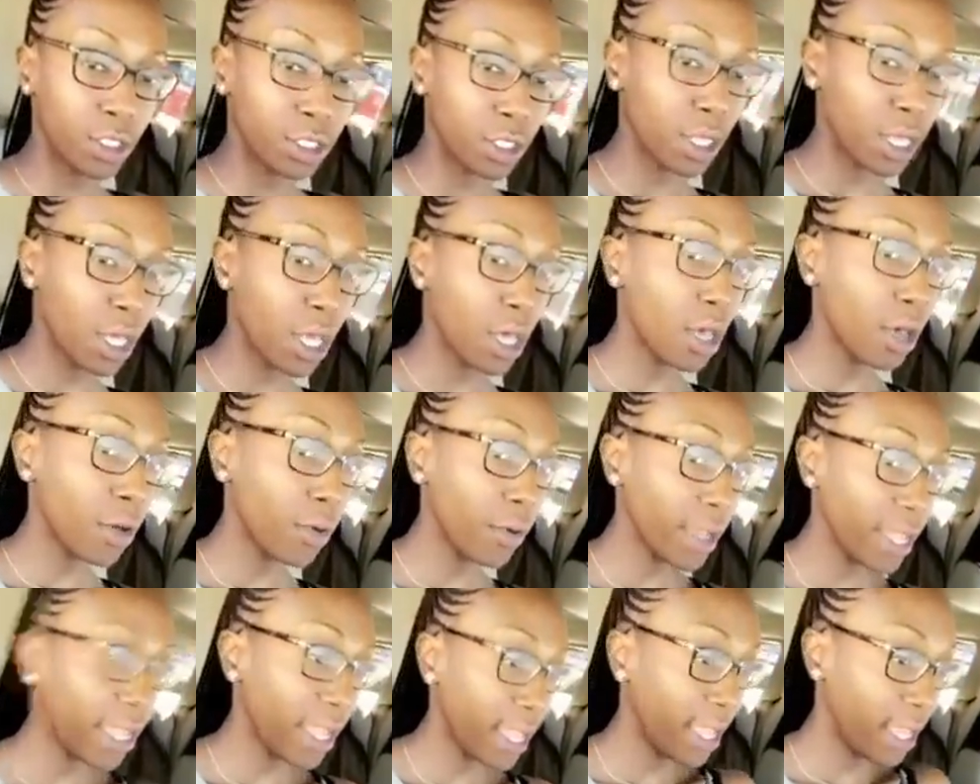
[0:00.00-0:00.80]
So
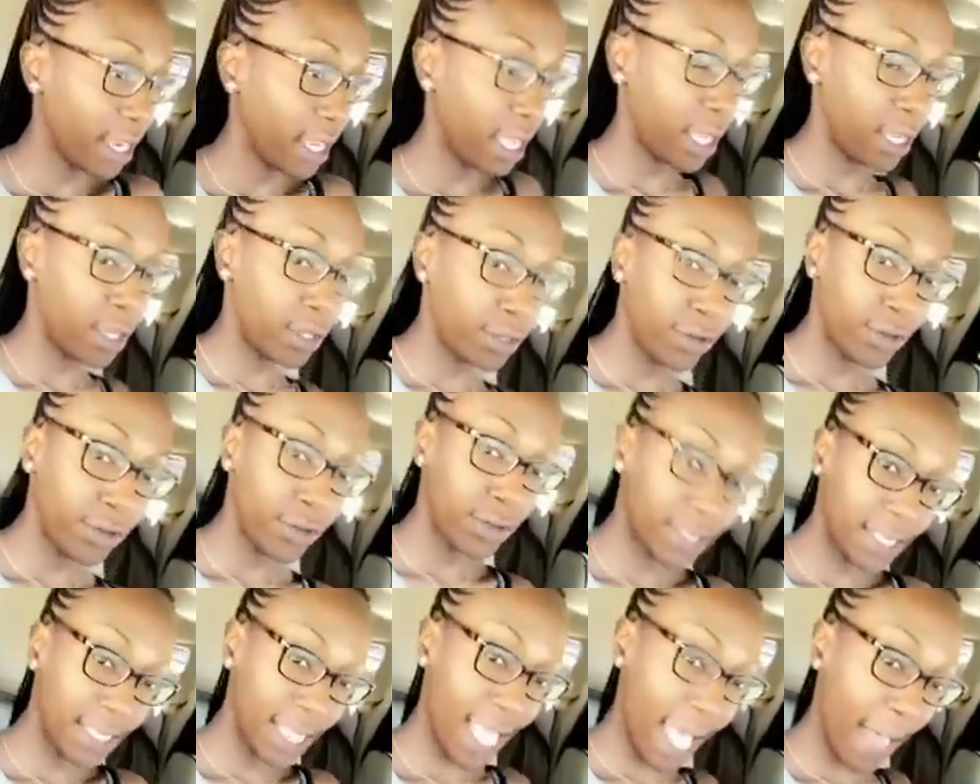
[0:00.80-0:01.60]

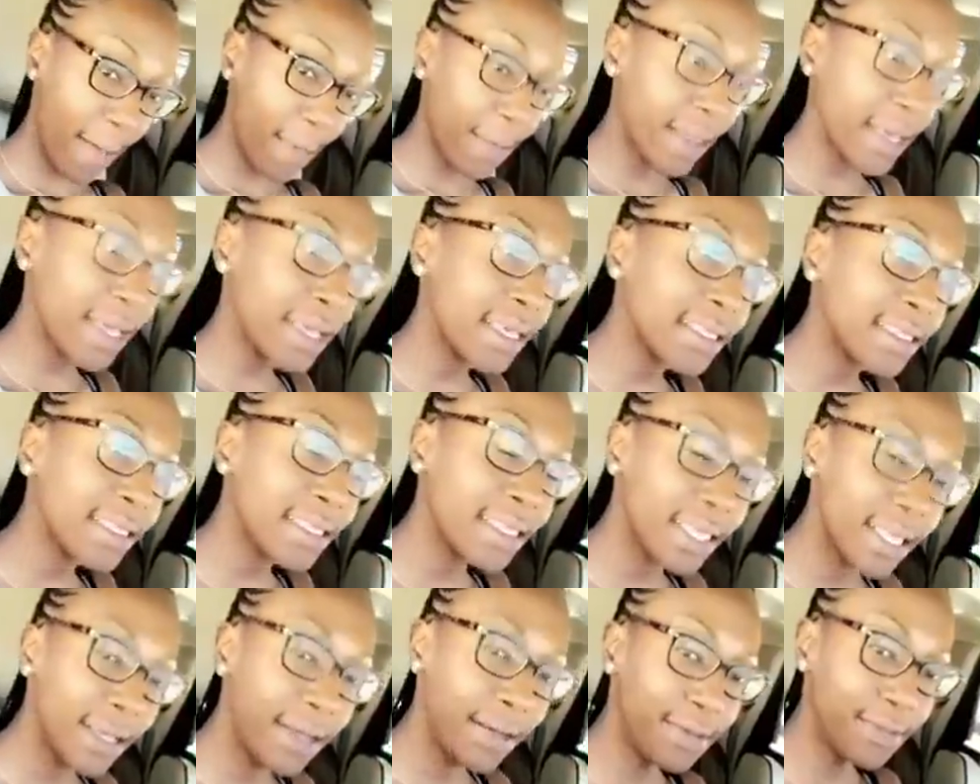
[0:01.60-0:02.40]
anywho,
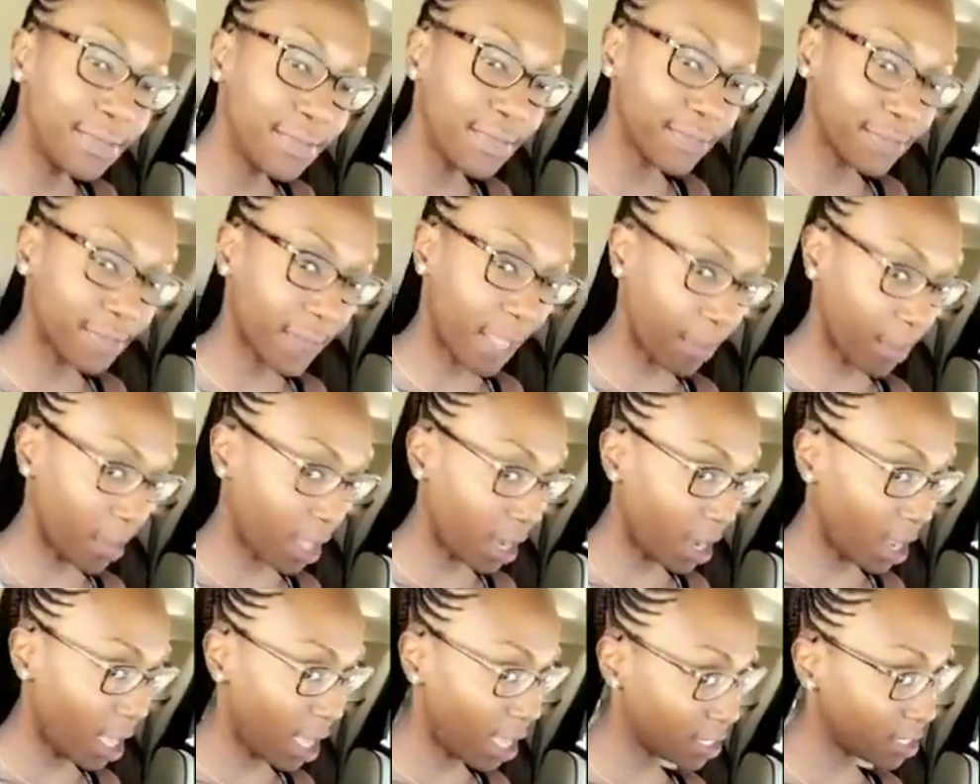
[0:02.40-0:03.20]
snappers, I'm
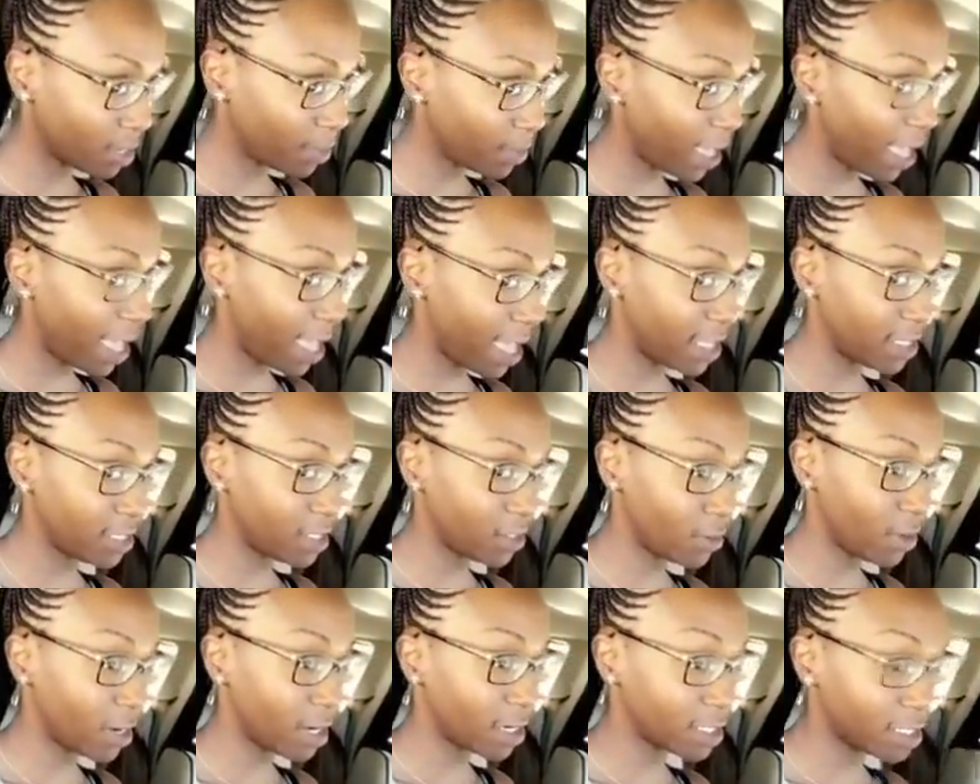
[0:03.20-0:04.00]
going to hustle my ass
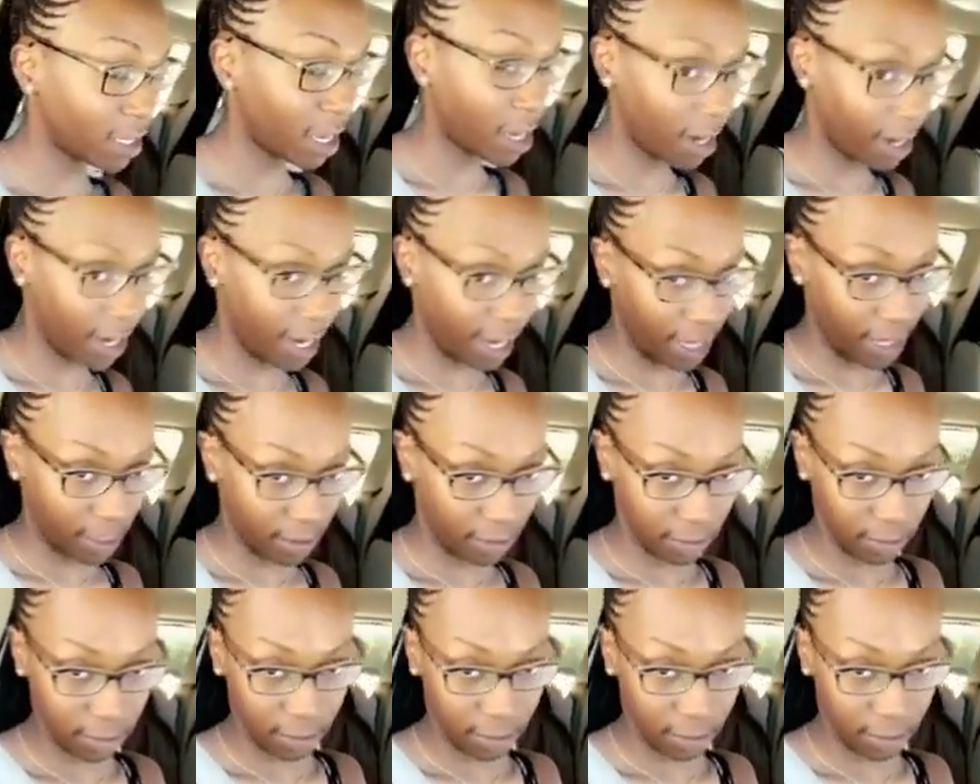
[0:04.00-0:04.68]
to work. Sorry.